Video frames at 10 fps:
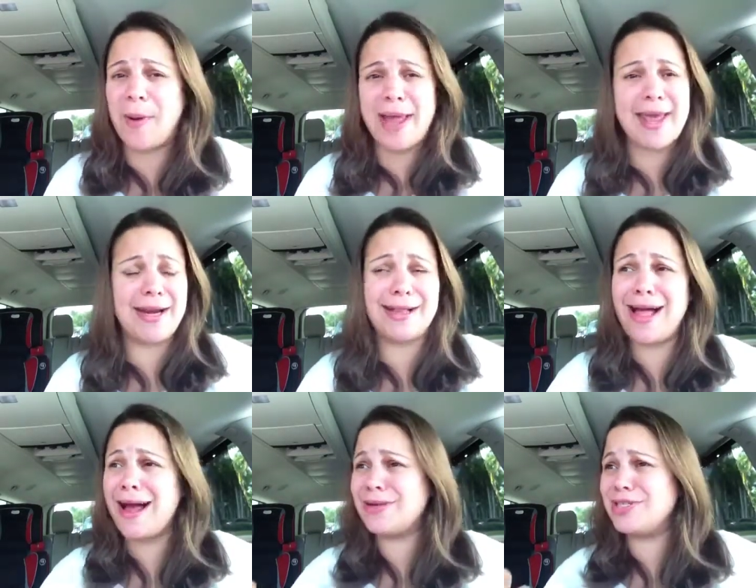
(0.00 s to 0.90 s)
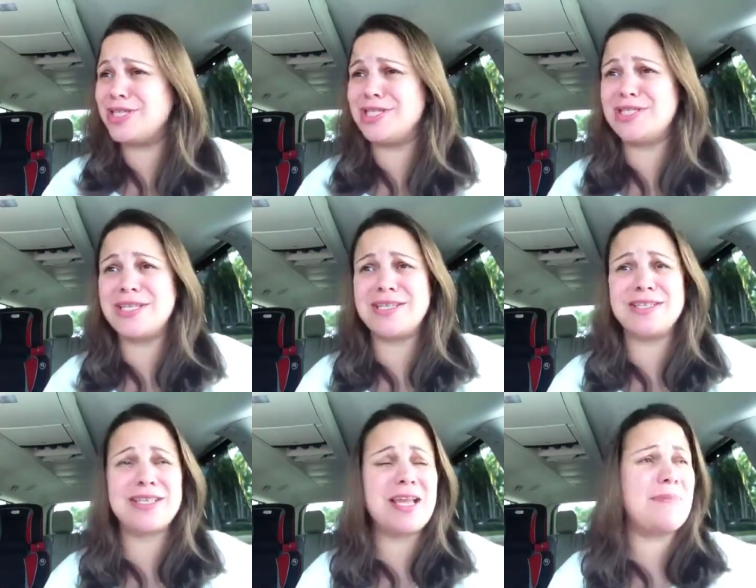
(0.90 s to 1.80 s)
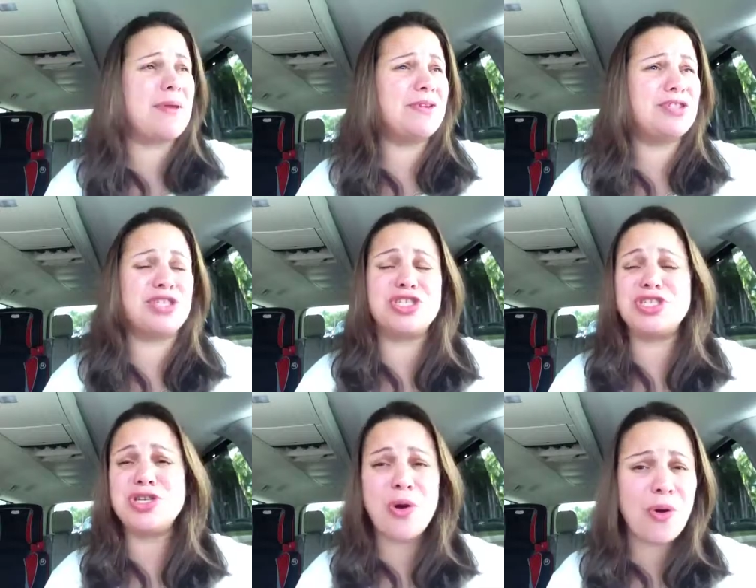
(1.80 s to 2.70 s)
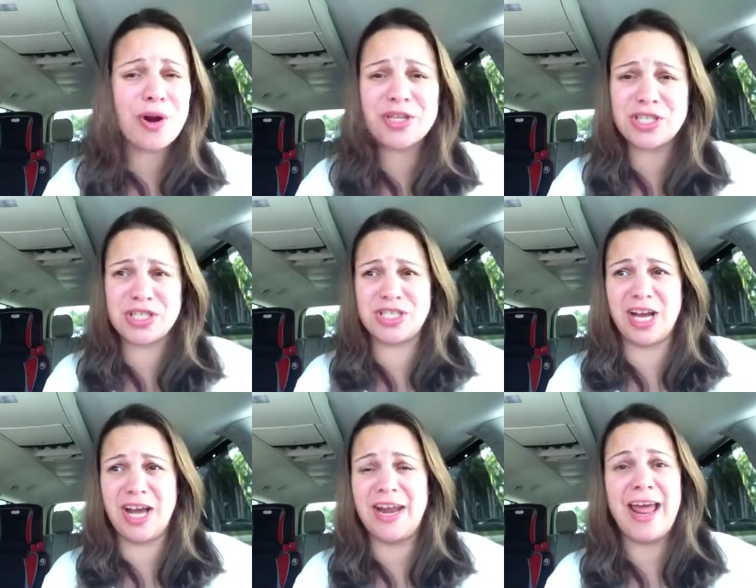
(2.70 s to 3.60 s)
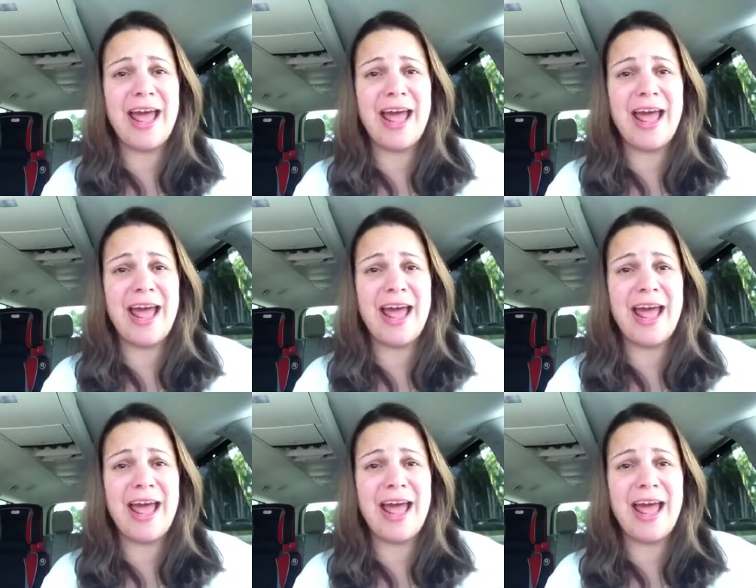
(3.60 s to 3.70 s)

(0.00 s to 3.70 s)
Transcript: By 8 o'clock, she's sleeping, she's snoring, she's done.